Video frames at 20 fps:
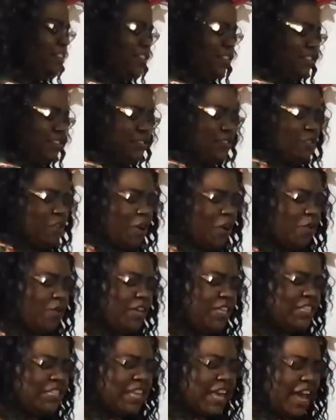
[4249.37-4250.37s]
a snowy
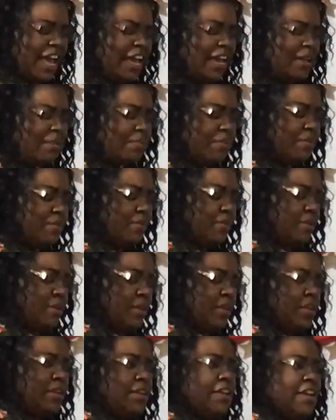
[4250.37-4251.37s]
skate,
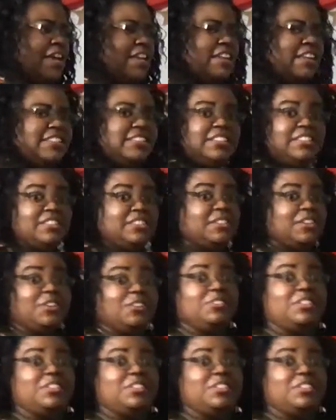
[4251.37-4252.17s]
and doesn't snow